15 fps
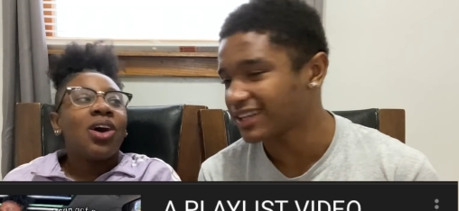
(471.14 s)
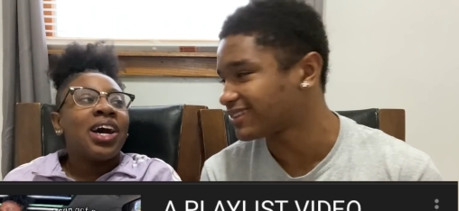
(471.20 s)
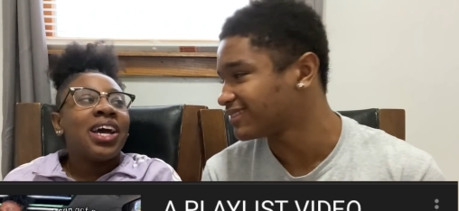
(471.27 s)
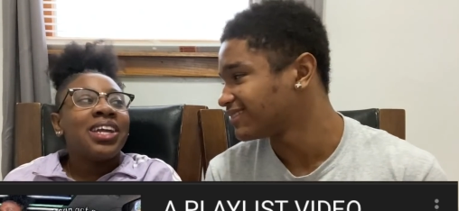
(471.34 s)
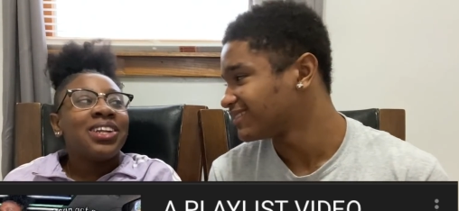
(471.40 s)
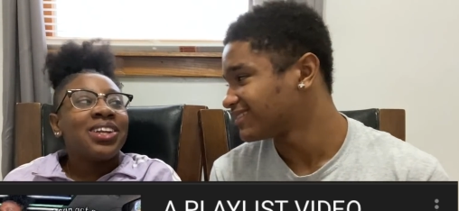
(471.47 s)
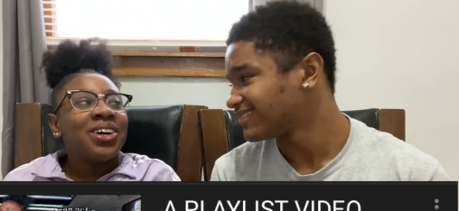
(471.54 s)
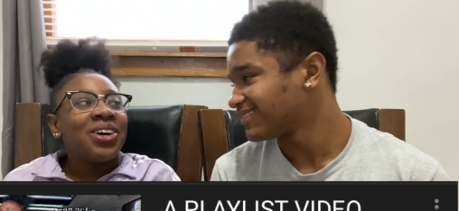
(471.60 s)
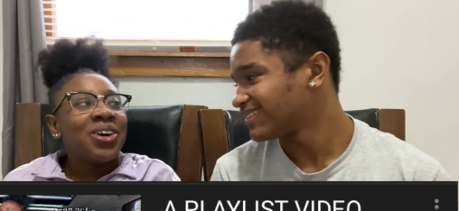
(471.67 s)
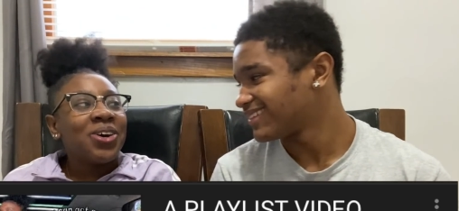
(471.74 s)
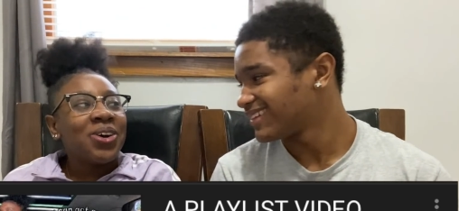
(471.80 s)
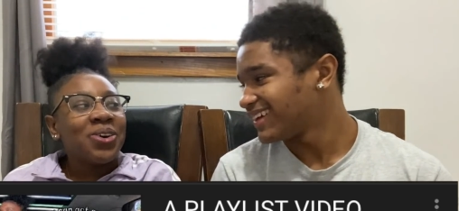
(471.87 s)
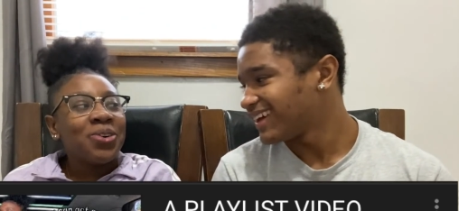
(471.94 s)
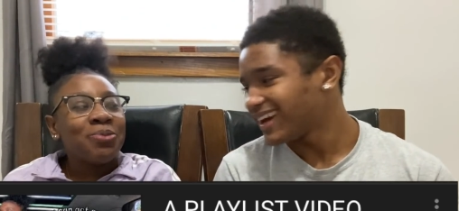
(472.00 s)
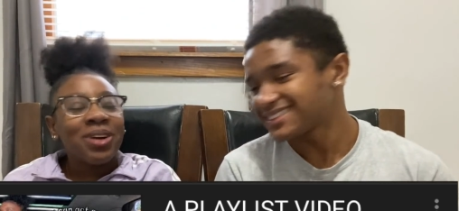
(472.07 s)
Speaker 1: I
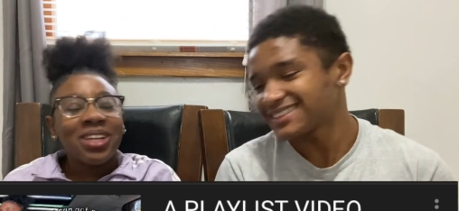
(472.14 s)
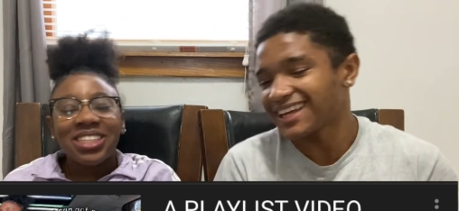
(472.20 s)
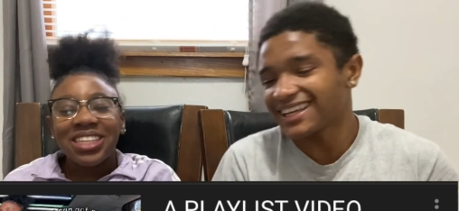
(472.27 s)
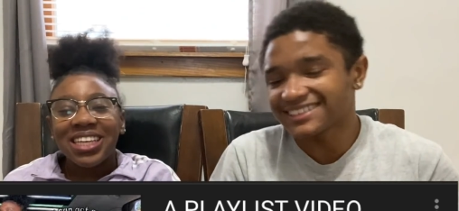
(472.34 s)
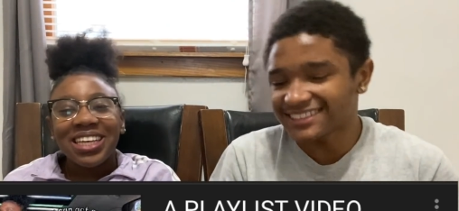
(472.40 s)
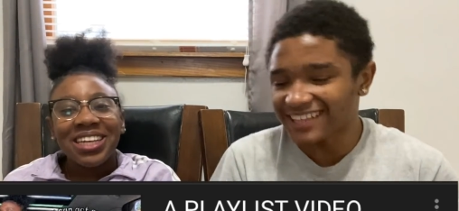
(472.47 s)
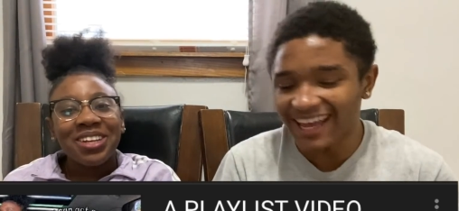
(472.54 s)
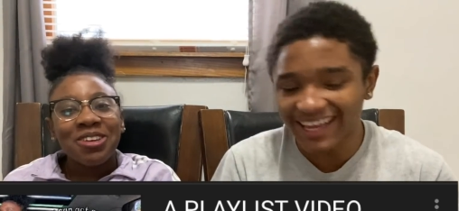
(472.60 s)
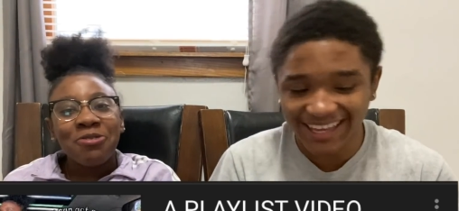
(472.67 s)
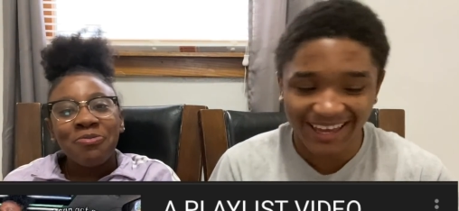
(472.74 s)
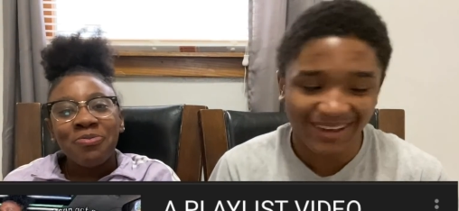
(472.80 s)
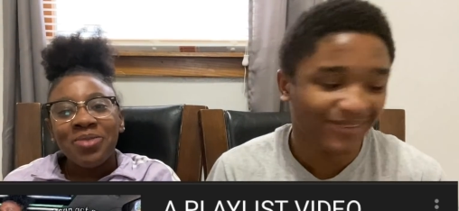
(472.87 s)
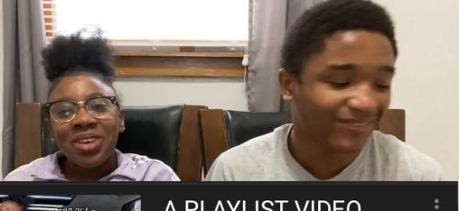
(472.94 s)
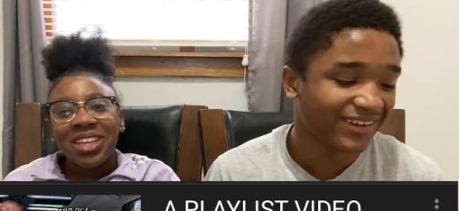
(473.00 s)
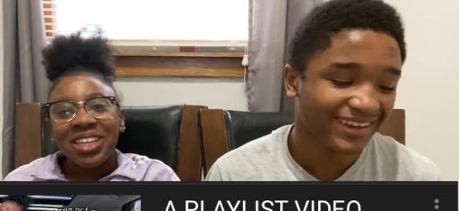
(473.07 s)
know. It's like
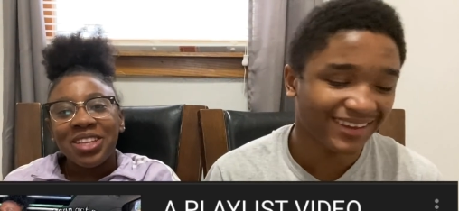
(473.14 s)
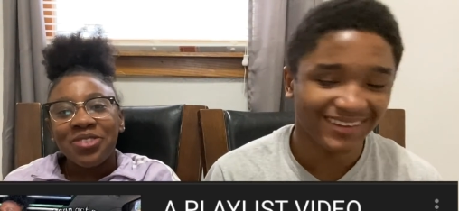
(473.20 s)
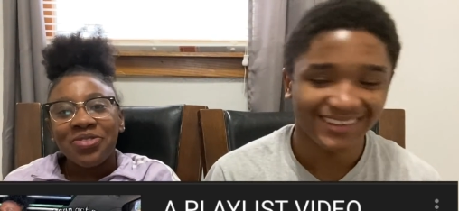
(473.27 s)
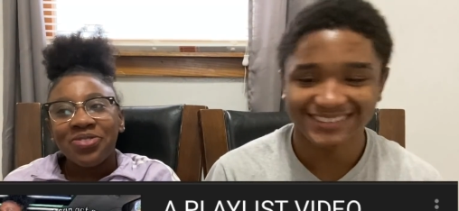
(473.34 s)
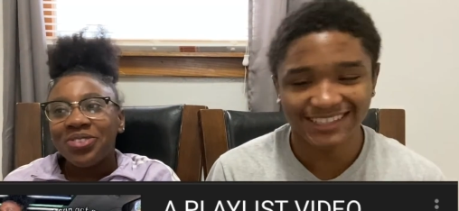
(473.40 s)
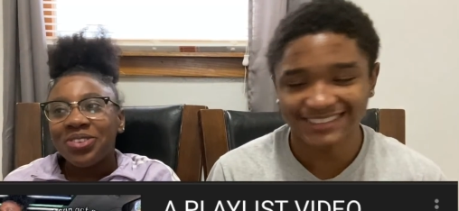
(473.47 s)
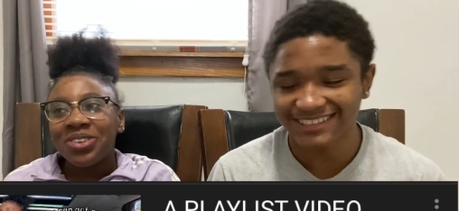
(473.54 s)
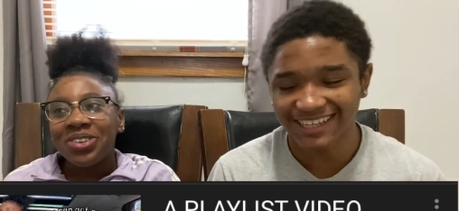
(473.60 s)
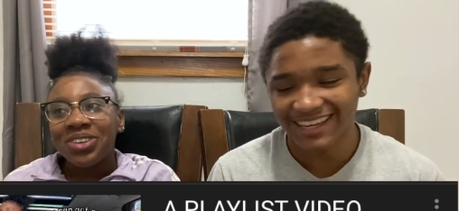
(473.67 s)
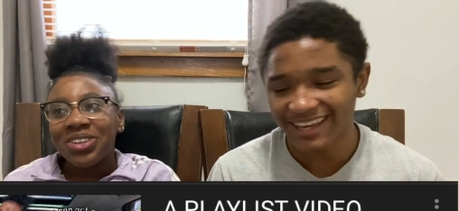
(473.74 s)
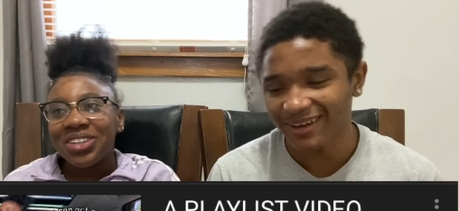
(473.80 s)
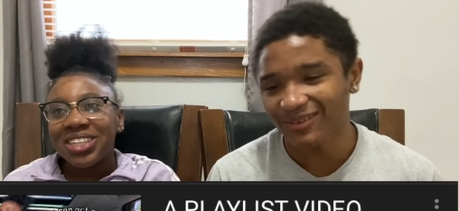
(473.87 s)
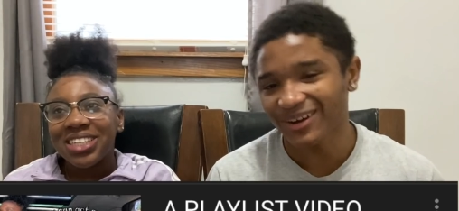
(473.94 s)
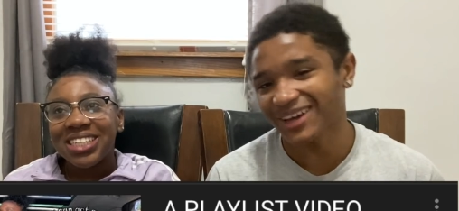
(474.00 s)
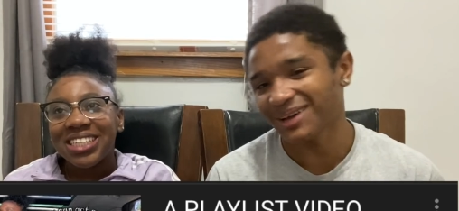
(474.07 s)
10K away. It's like
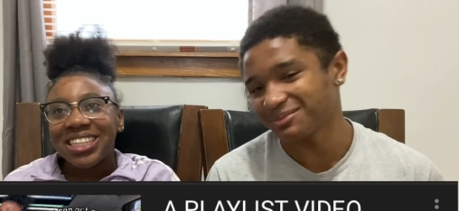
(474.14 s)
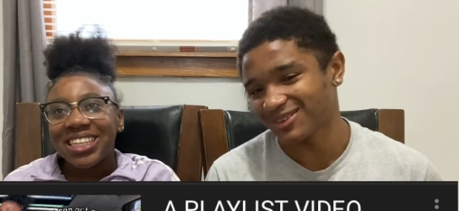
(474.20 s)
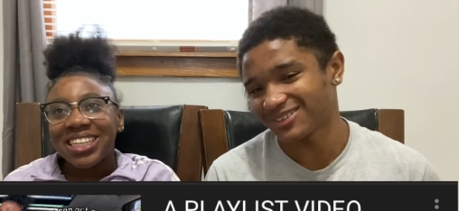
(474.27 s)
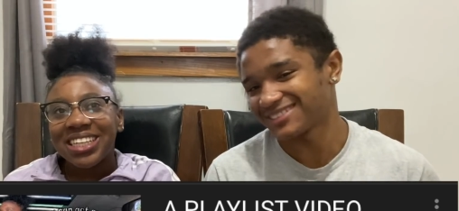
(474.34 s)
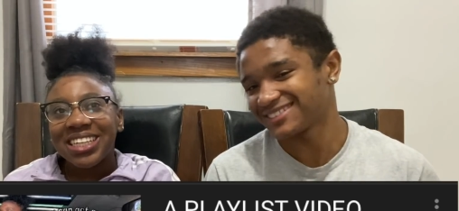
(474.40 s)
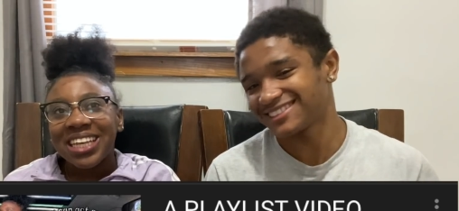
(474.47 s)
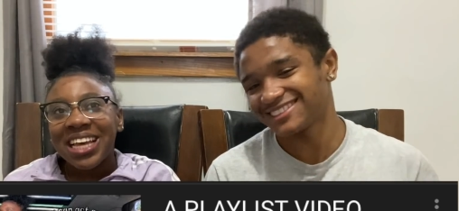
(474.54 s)
10K away. Come on.